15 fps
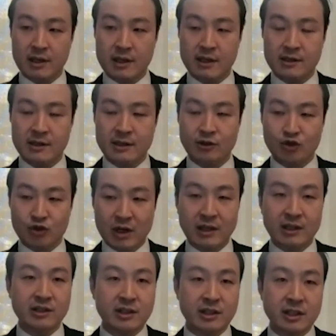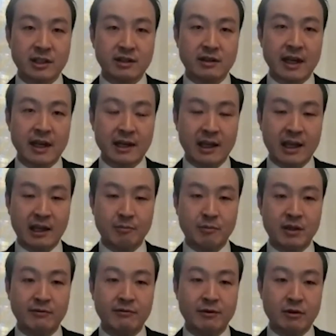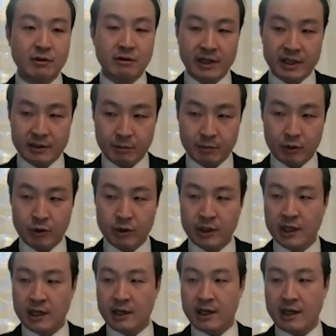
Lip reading: is a strategy that can be further explored,